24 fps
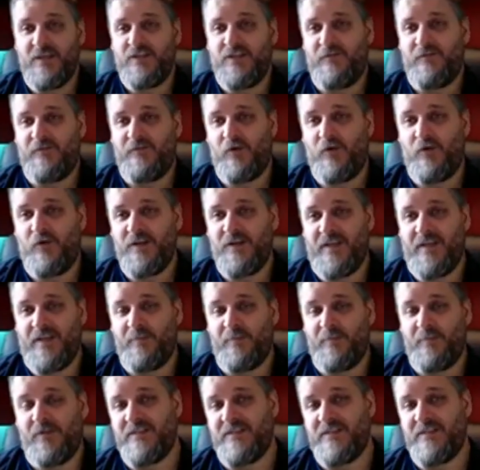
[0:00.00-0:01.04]
So for
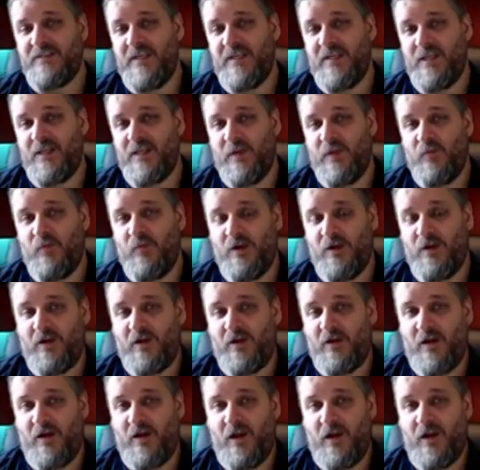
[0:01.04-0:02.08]
example, let's say that we
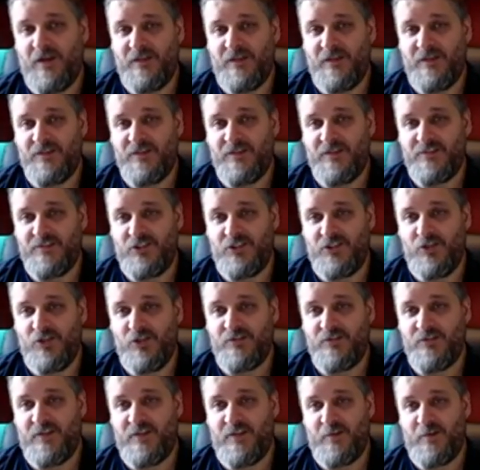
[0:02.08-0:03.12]
wanted our audience to
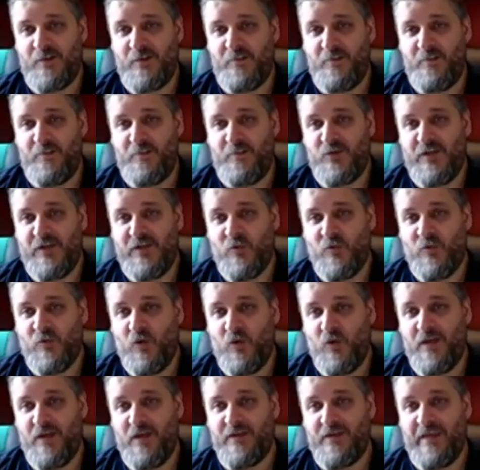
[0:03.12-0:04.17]
choose the number between
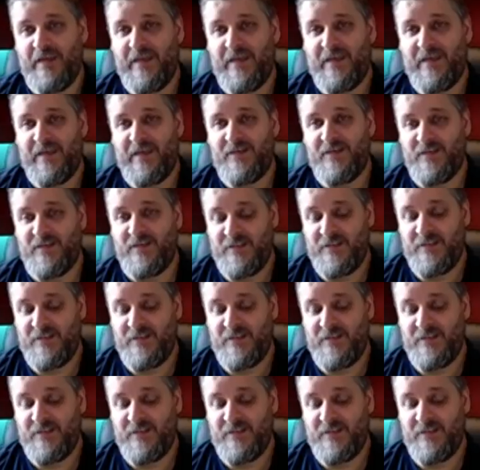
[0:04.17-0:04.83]
1 and,